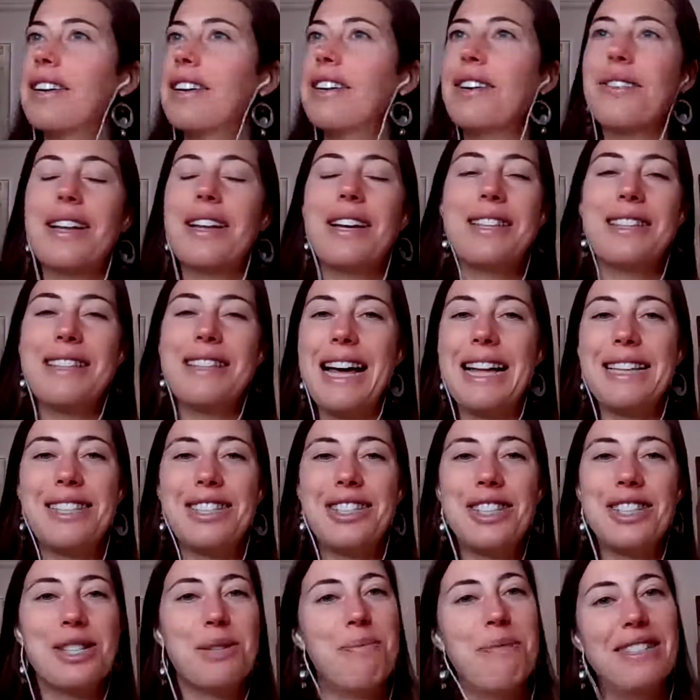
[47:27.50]
I don't know that
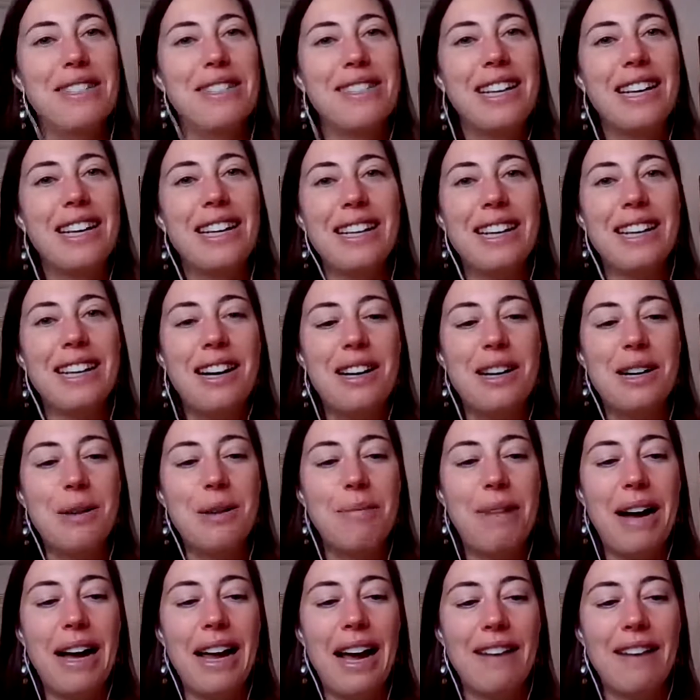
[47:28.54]
that's just missing.
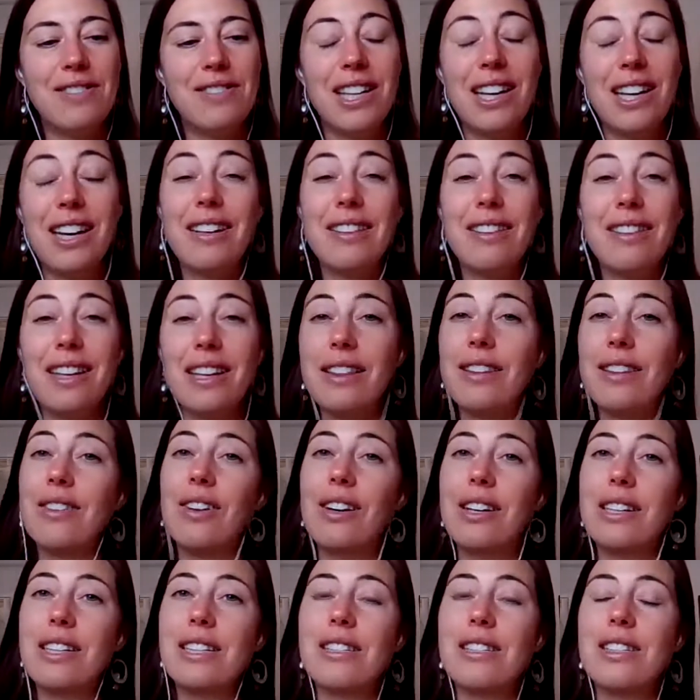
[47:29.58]
Um, I have seen it in like the
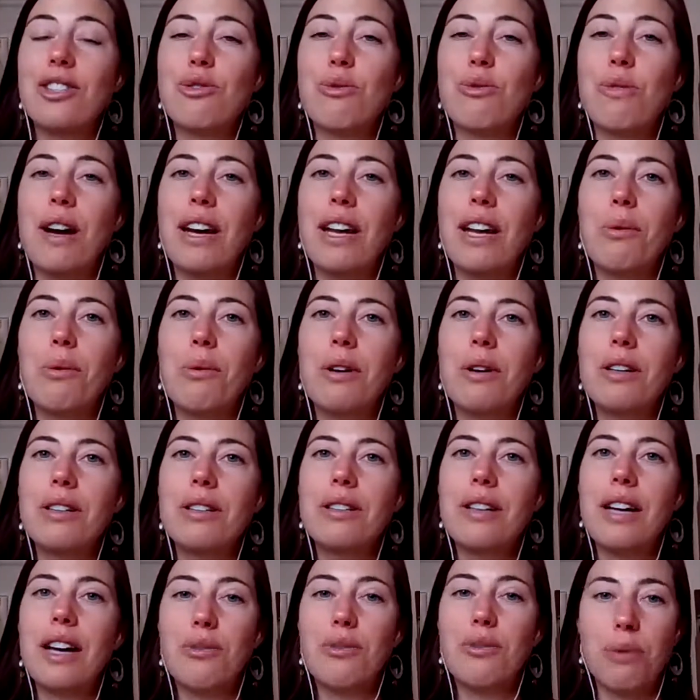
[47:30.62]
long distance running
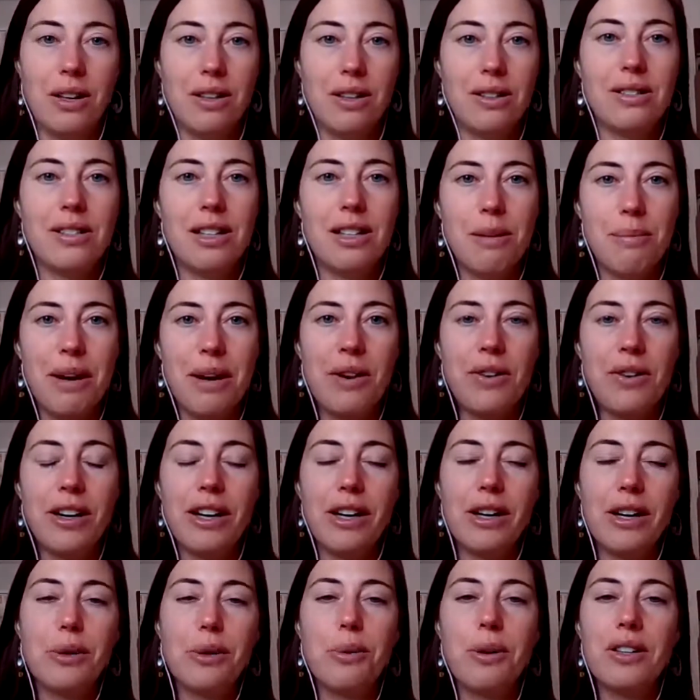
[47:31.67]
world as well as in the
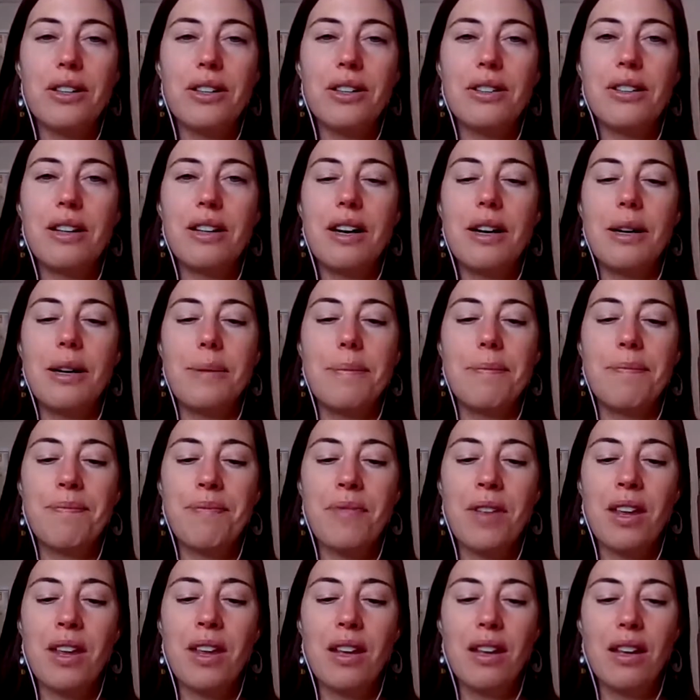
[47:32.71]
mountaineering mm-hmm. world. Um,
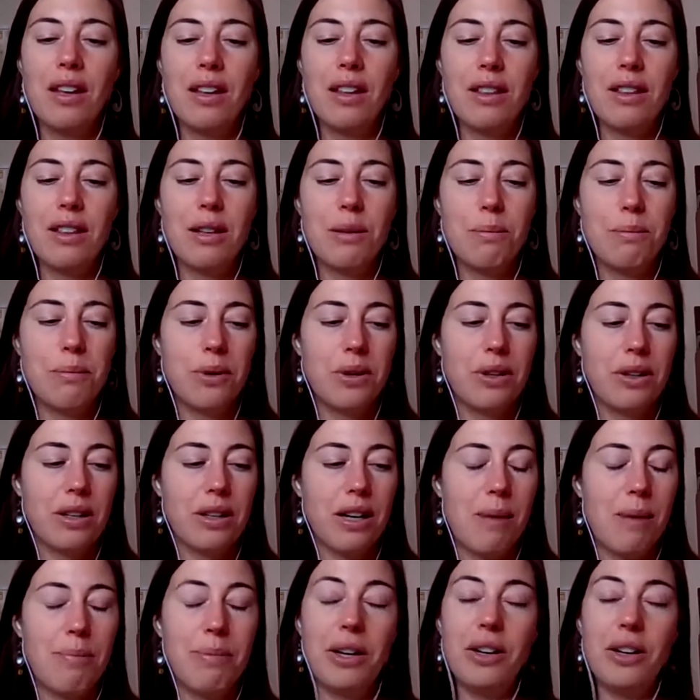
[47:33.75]
the
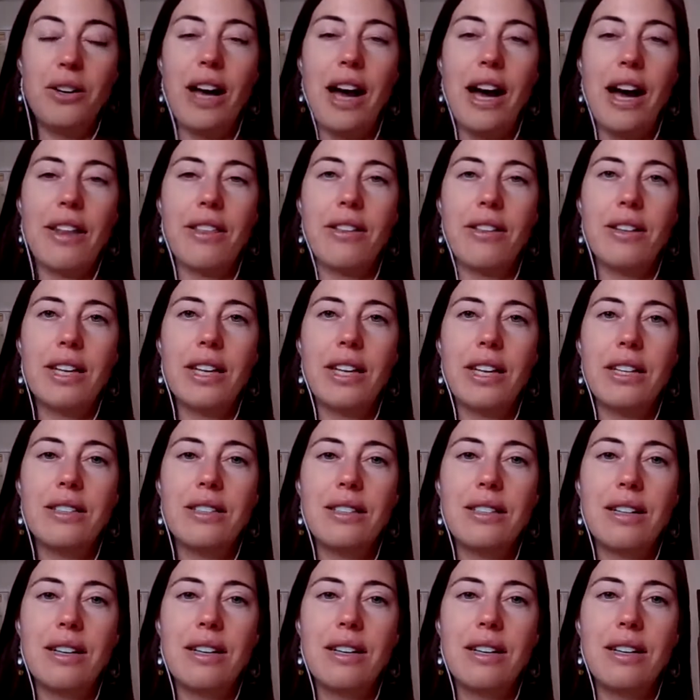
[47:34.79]
book Uphill
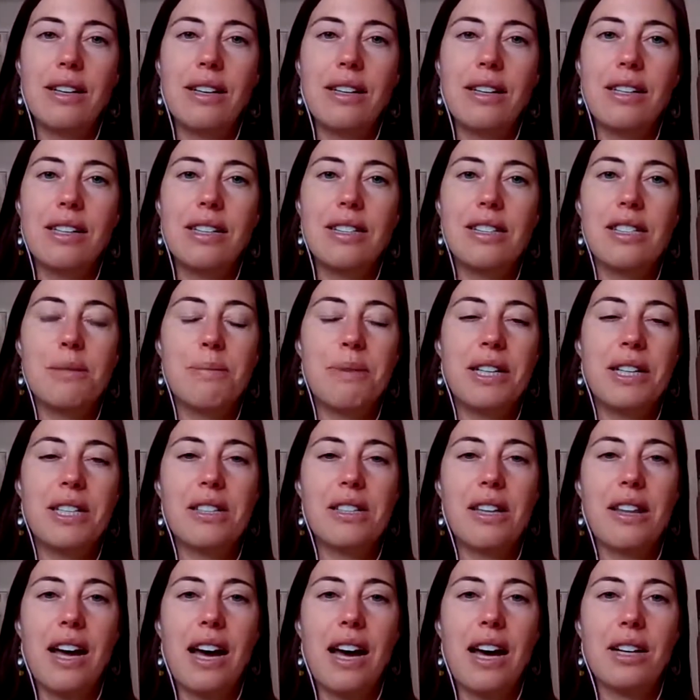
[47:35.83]
Athlete uh,
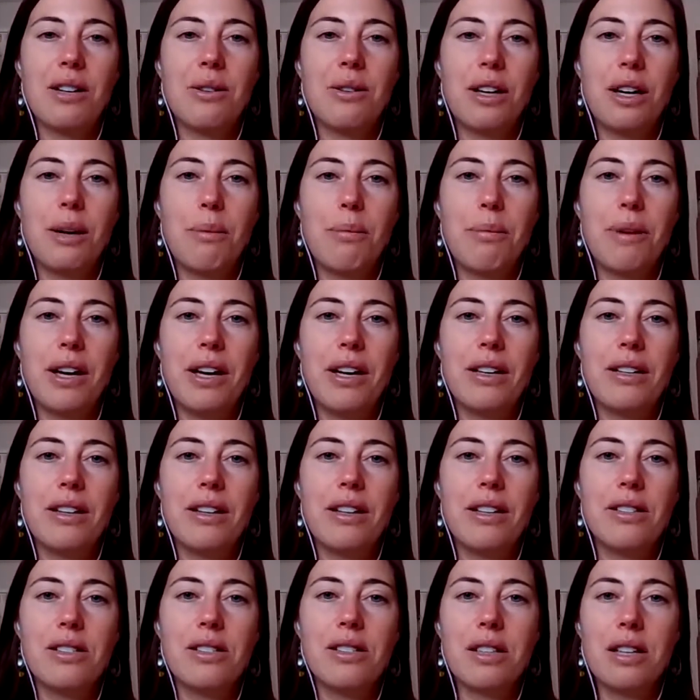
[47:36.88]
speaks to that quite a
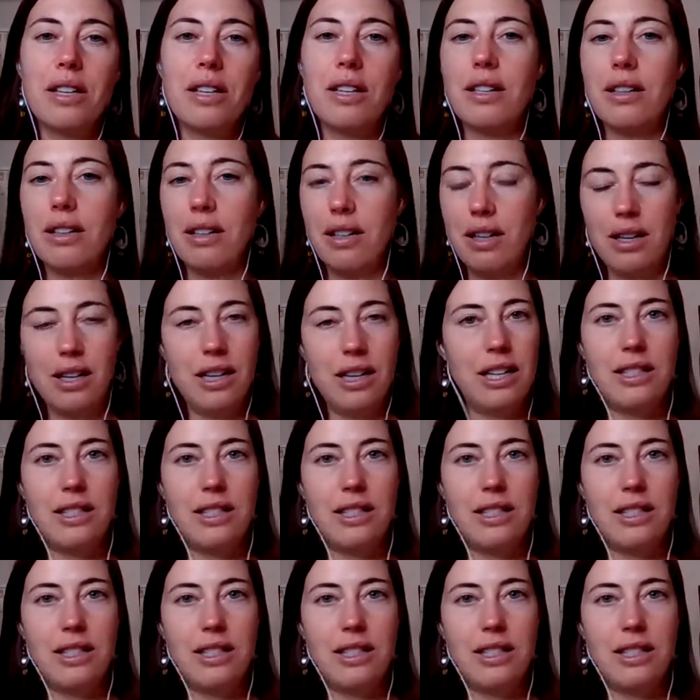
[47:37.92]
bit. This like